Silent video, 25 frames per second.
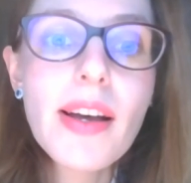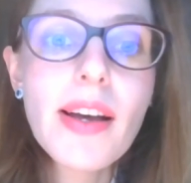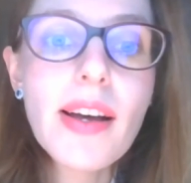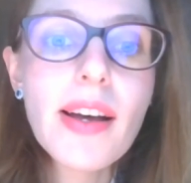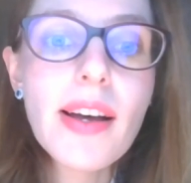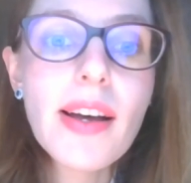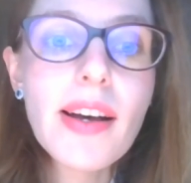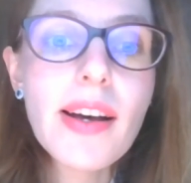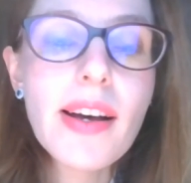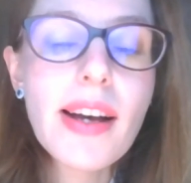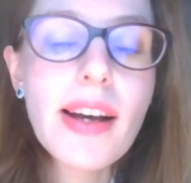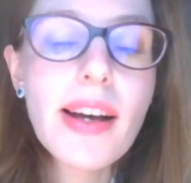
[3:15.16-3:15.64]

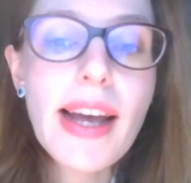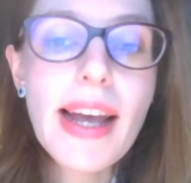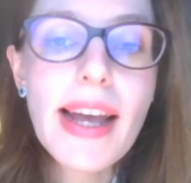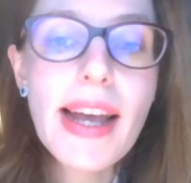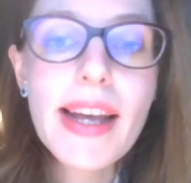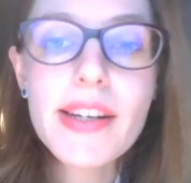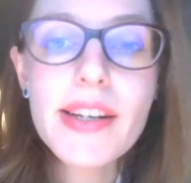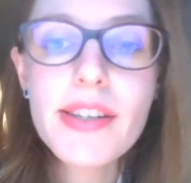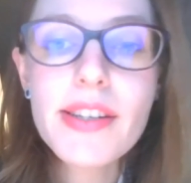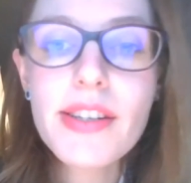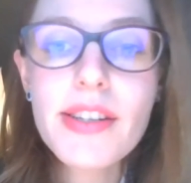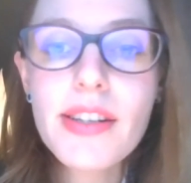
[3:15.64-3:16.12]

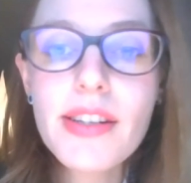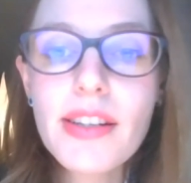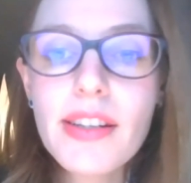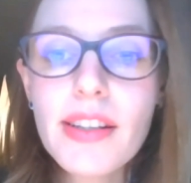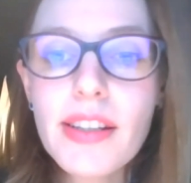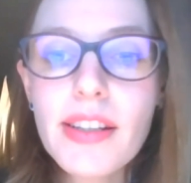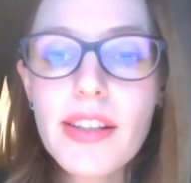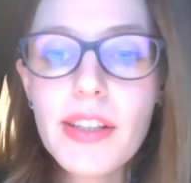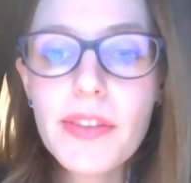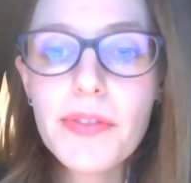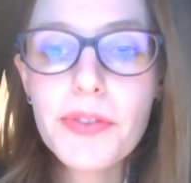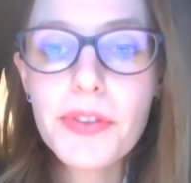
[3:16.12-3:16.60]
And
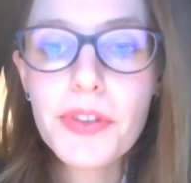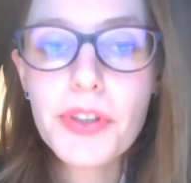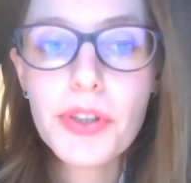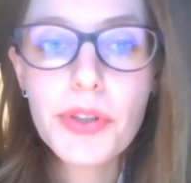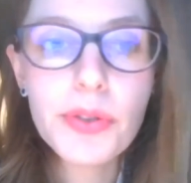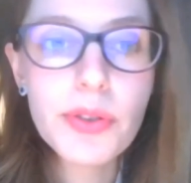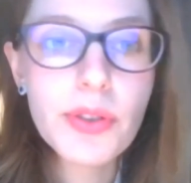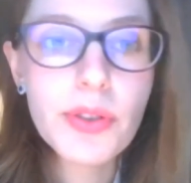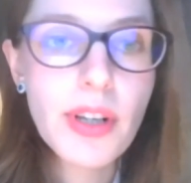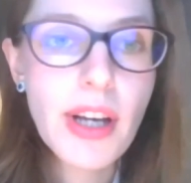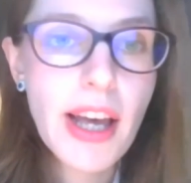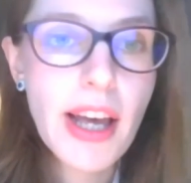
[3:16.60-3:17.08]
if
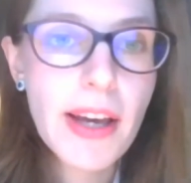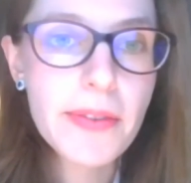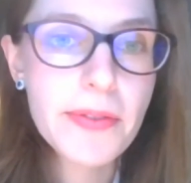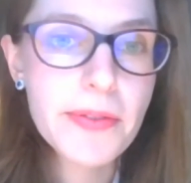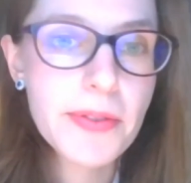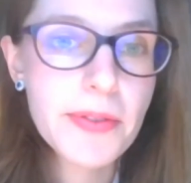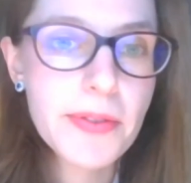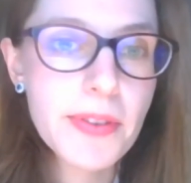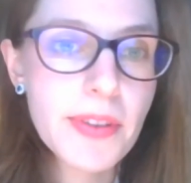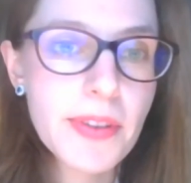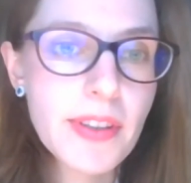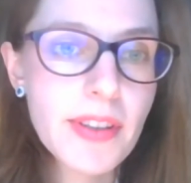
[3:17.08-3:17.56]
you have
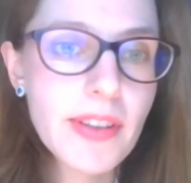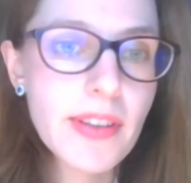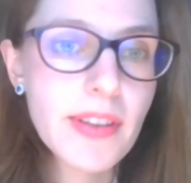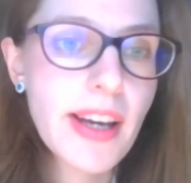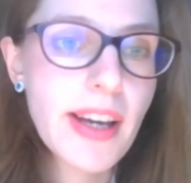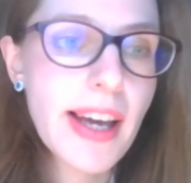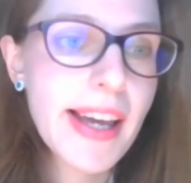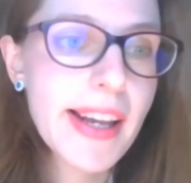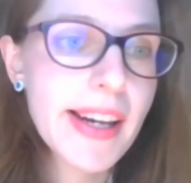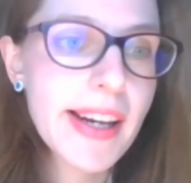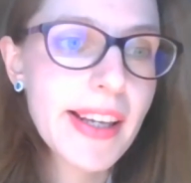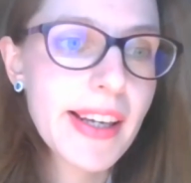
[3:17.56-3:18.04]

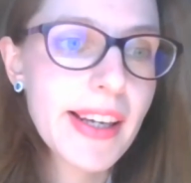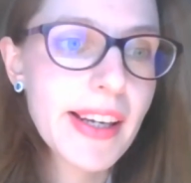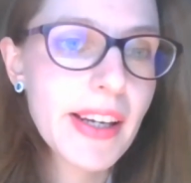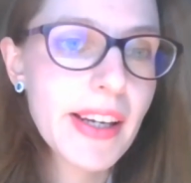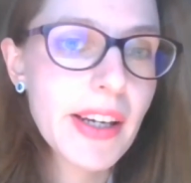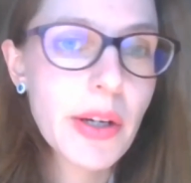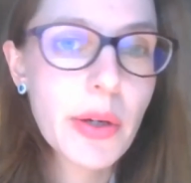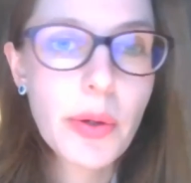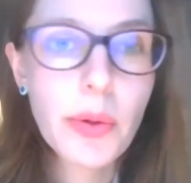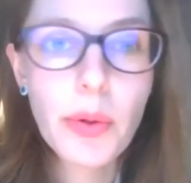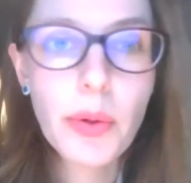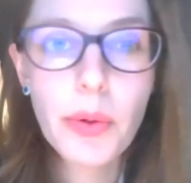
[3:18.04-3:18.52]

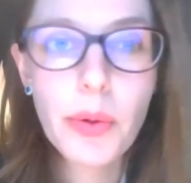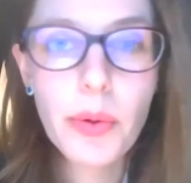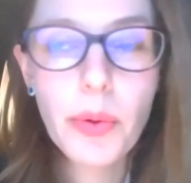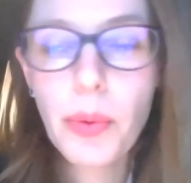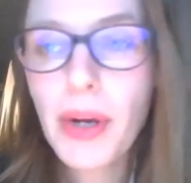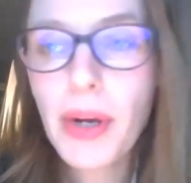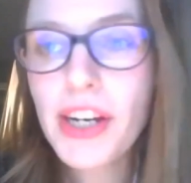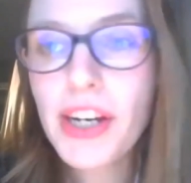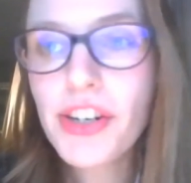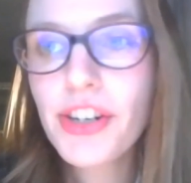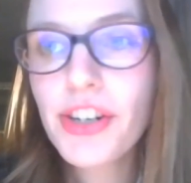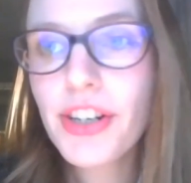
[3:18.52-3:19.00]
any
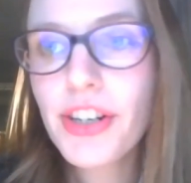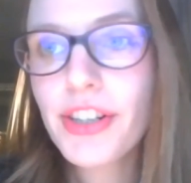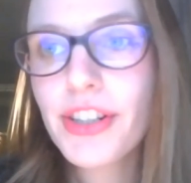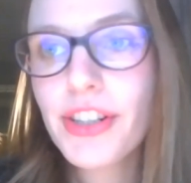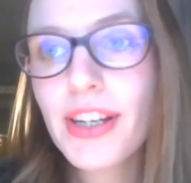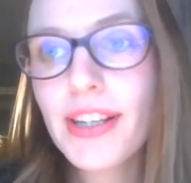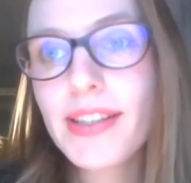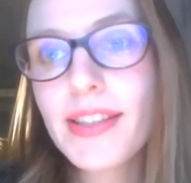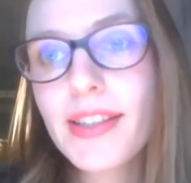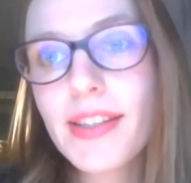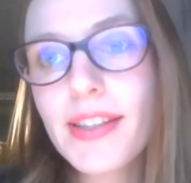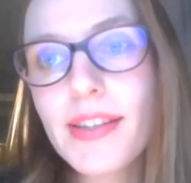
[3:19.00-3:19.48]
question,
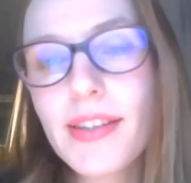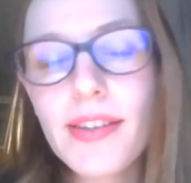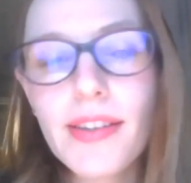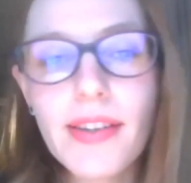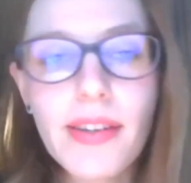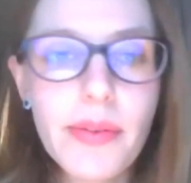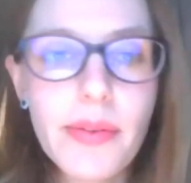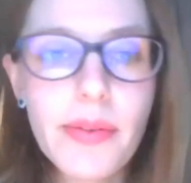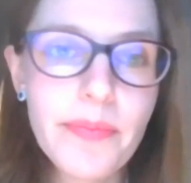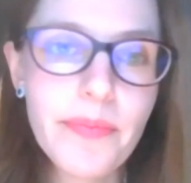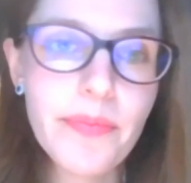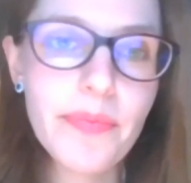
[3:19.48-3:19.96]
just
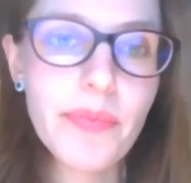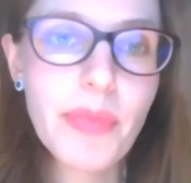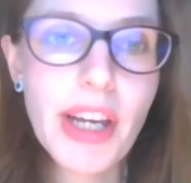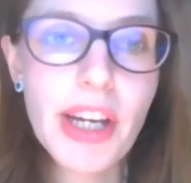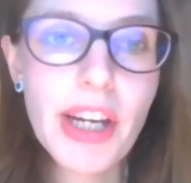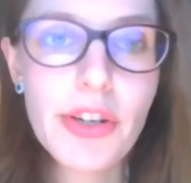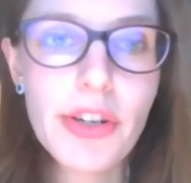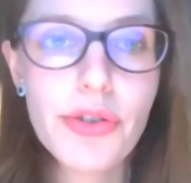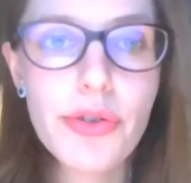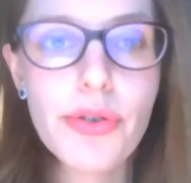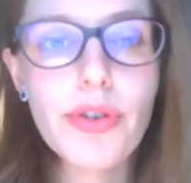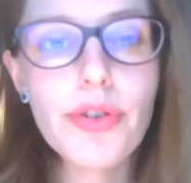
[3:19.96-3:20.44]

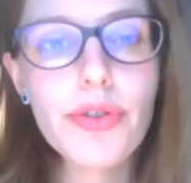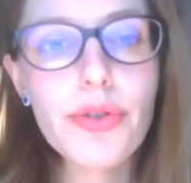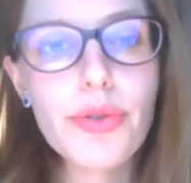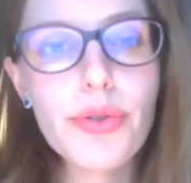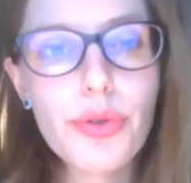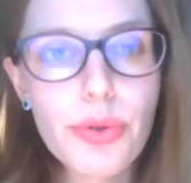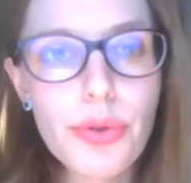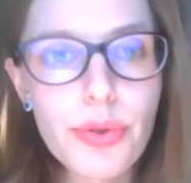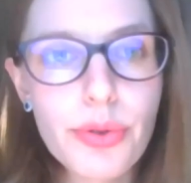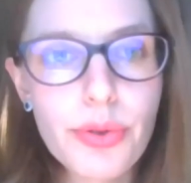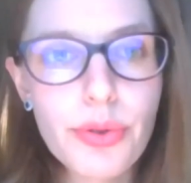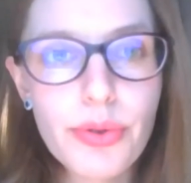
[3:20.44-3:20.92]
make sure
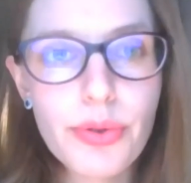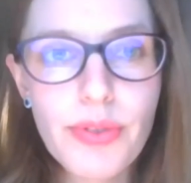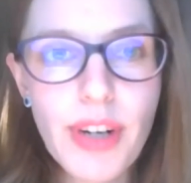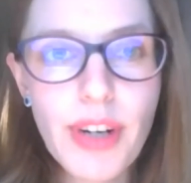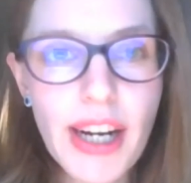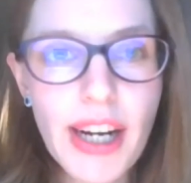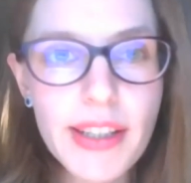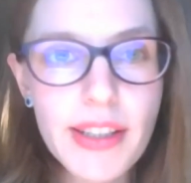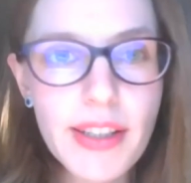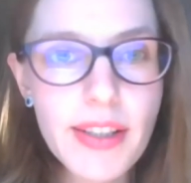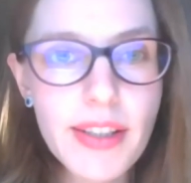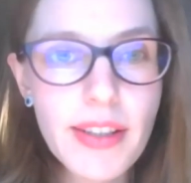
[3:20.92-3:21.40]
to
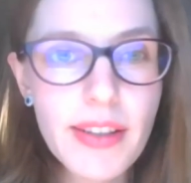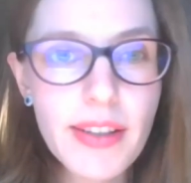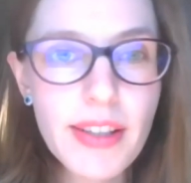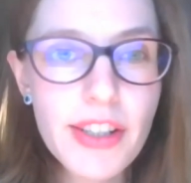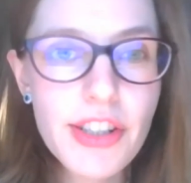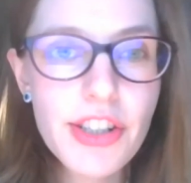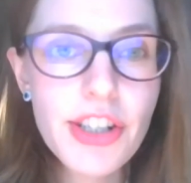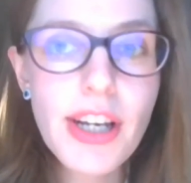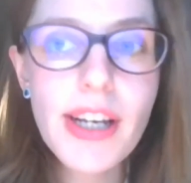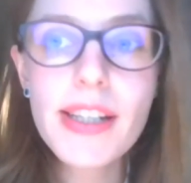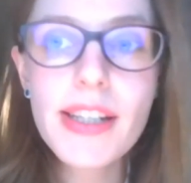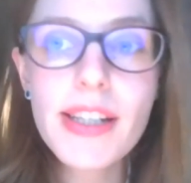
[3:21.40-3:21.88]
write it in the
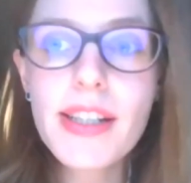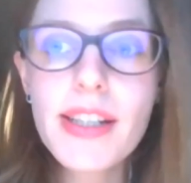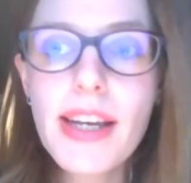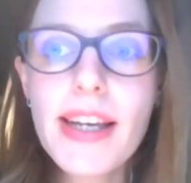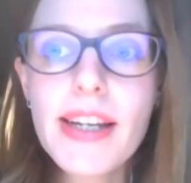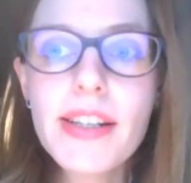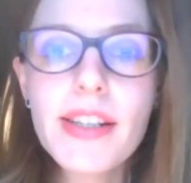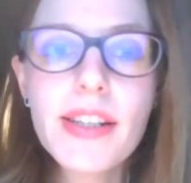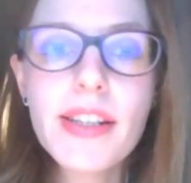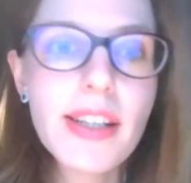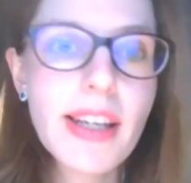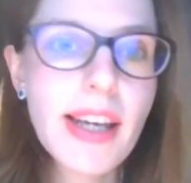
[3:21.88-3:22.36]
chat.
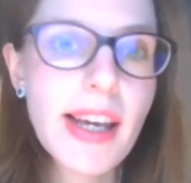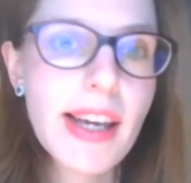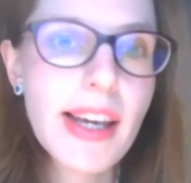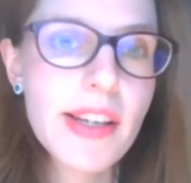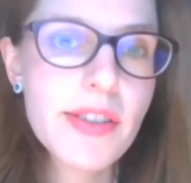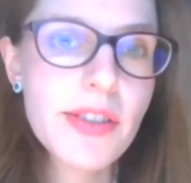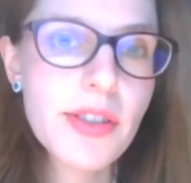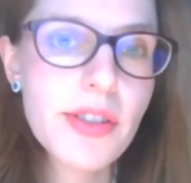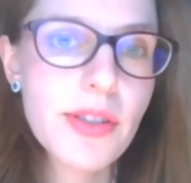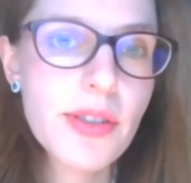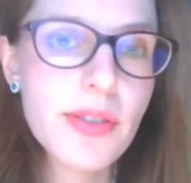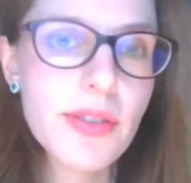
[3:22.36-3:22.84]
And in
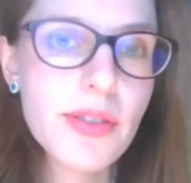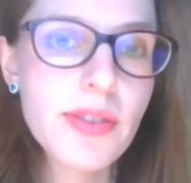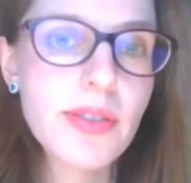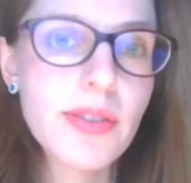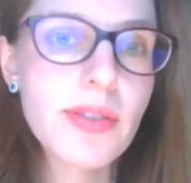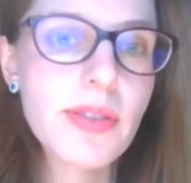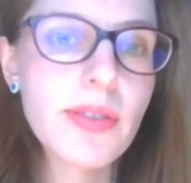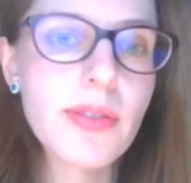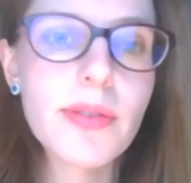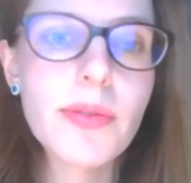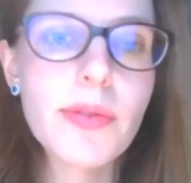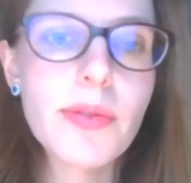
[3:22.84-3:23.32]
case
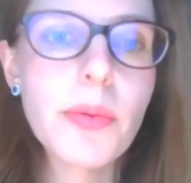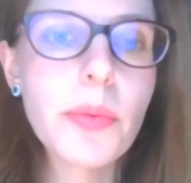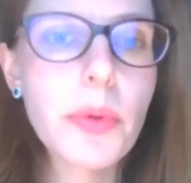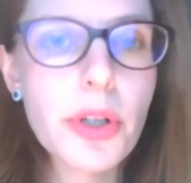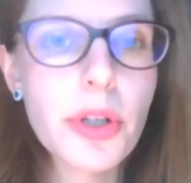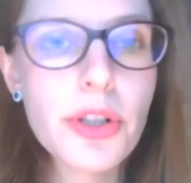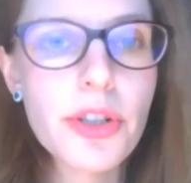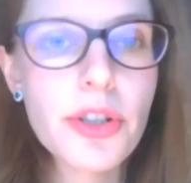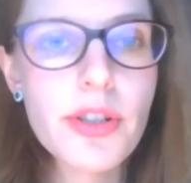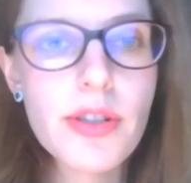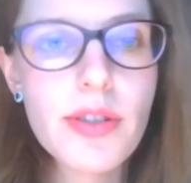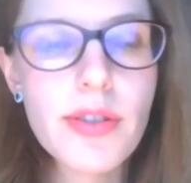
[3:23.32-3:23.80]
you
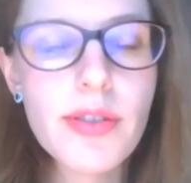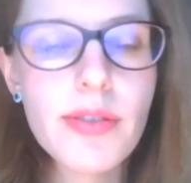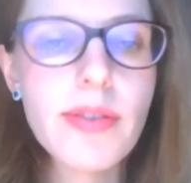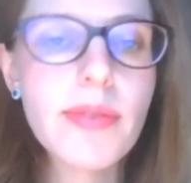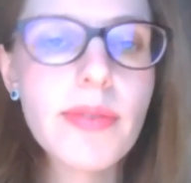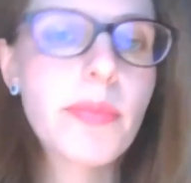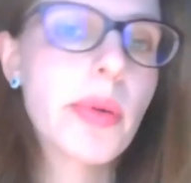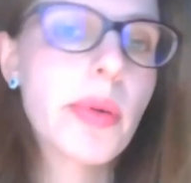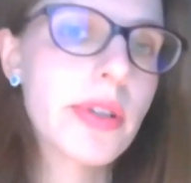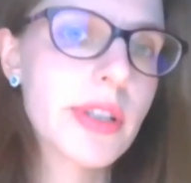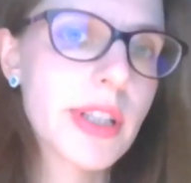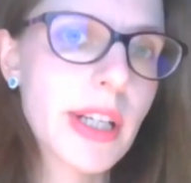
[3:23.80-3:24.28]
want
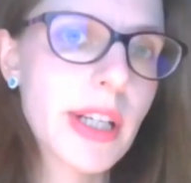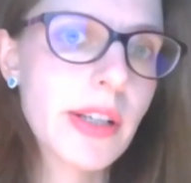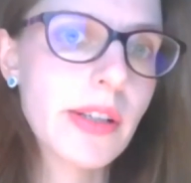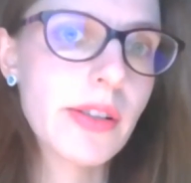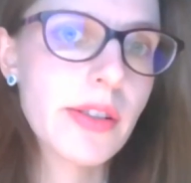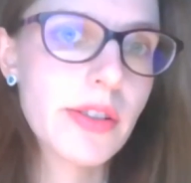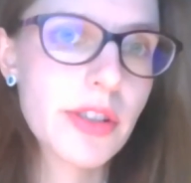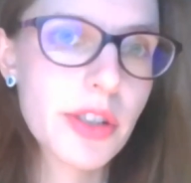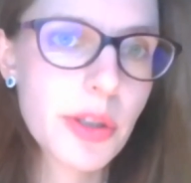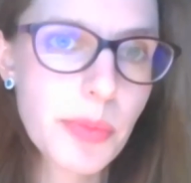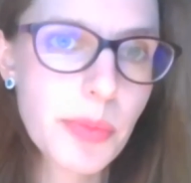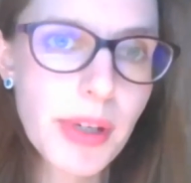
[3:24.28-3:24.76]
a
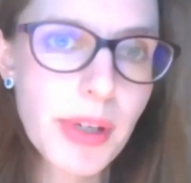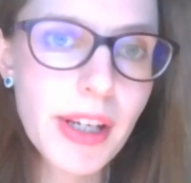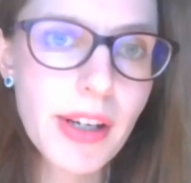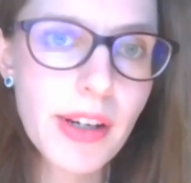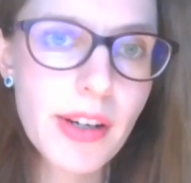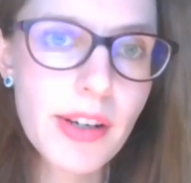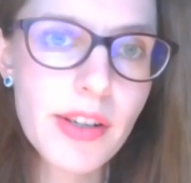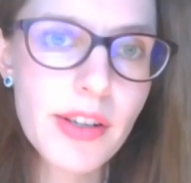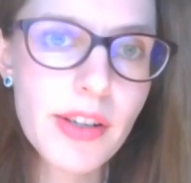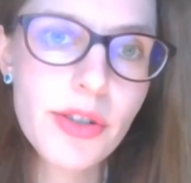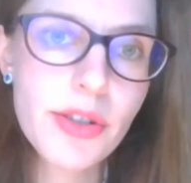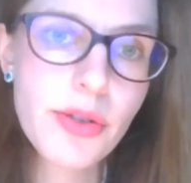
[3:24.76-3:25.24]
particular
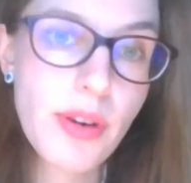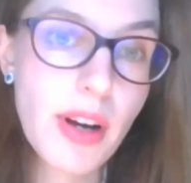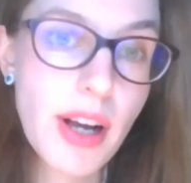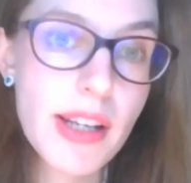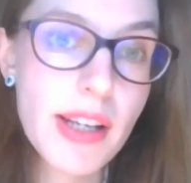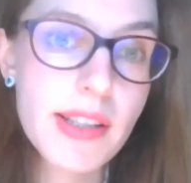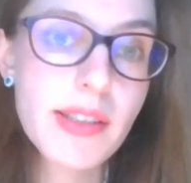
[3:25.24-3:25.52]
speaker to